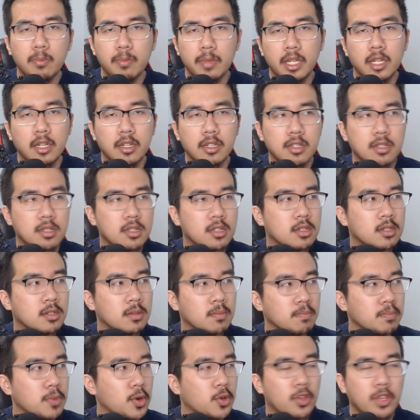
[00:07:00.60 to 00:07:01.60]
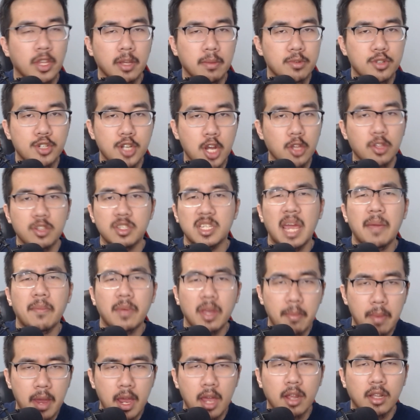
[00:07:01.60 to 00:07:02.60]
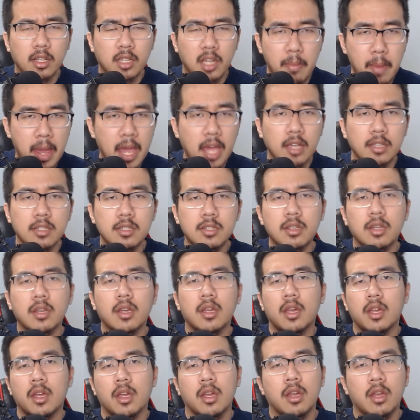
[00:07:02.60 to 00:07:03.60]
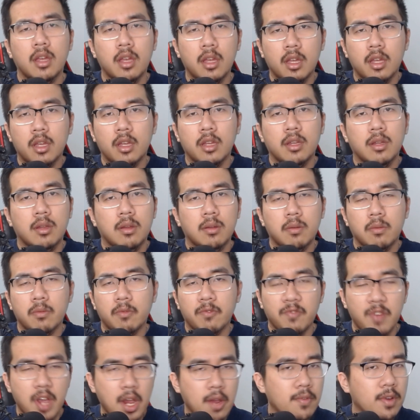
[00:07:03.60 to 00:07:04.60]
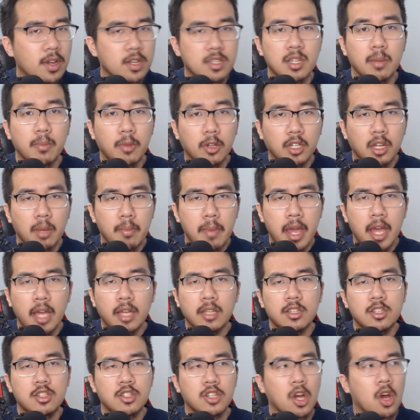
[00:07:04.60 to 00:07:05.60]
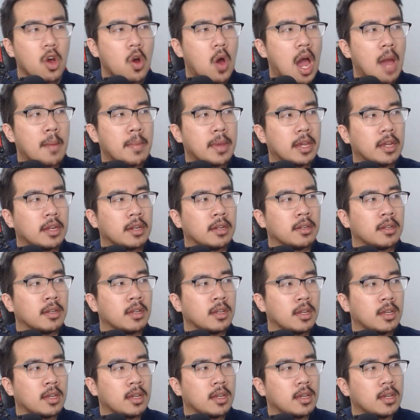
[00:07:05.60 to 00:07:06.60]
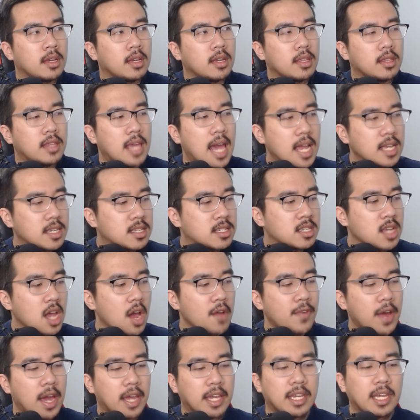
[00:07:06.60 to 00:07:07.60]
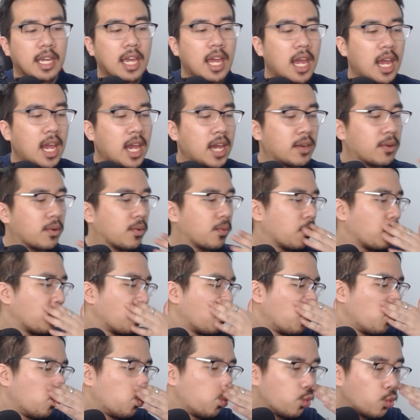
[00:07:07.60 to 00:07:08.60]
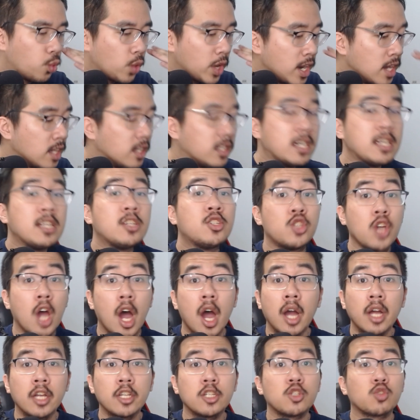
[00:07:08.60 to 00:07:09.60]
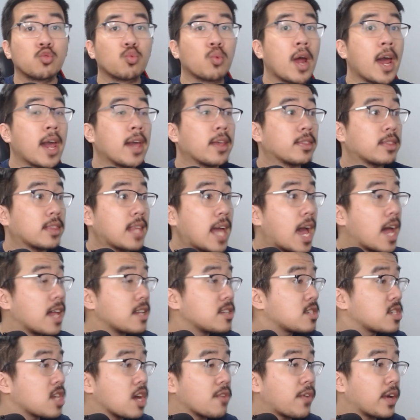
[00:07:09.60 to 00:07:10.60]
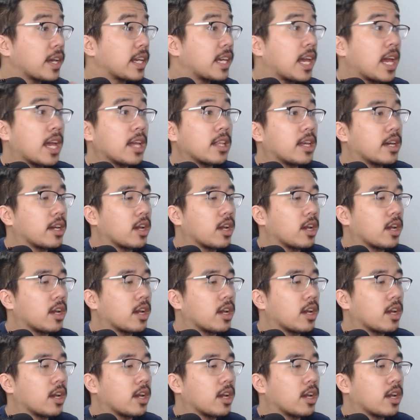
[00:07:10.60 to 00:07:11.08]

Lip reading: because both of them share the same commands. Very, very similar commands. So, I mean, that stuff I can't really judge, right? That stuff I can't